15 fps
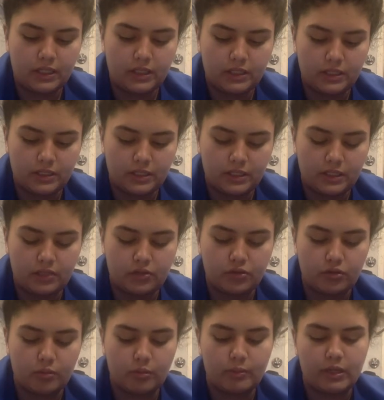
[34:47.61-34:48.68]
This is an
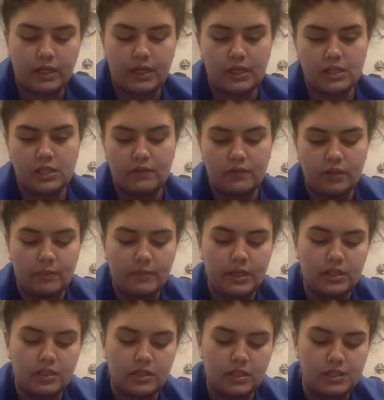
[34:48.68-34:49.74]
intradermal medication. Everything
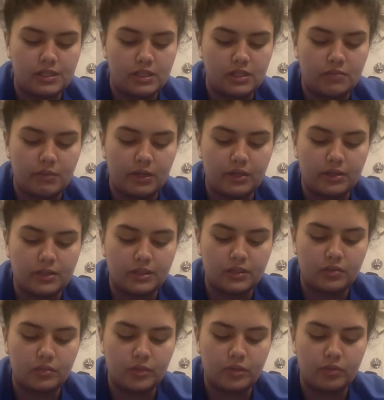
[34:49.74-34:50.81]
matches. This expires
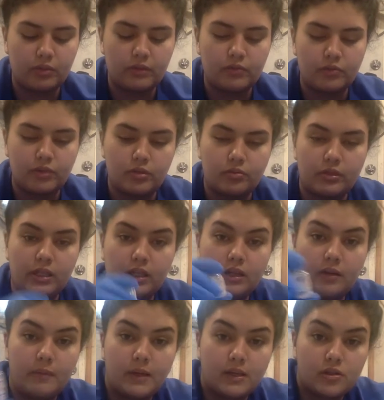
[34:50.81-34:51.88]
6/23 of 2020.
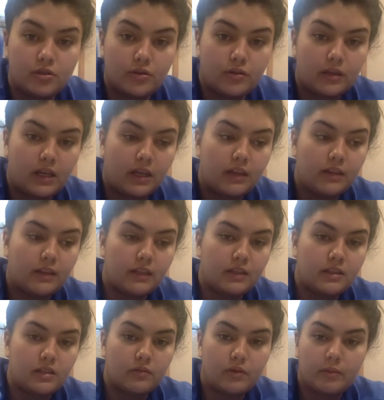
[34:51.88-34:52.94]
I'll make sure that
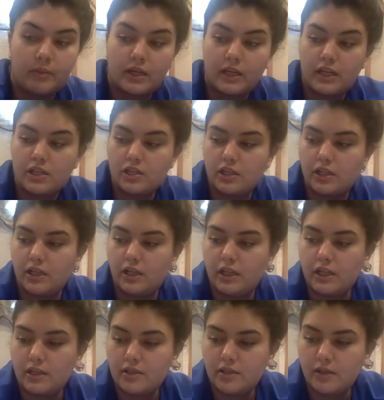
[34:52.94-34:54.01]
this is the right medication, and it
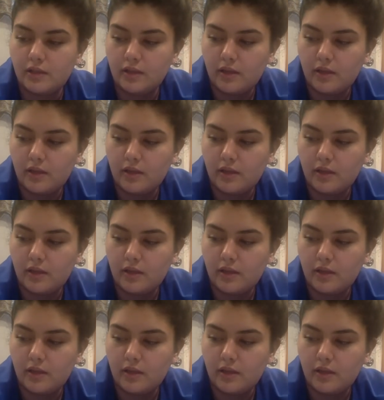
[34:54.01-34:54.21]
is.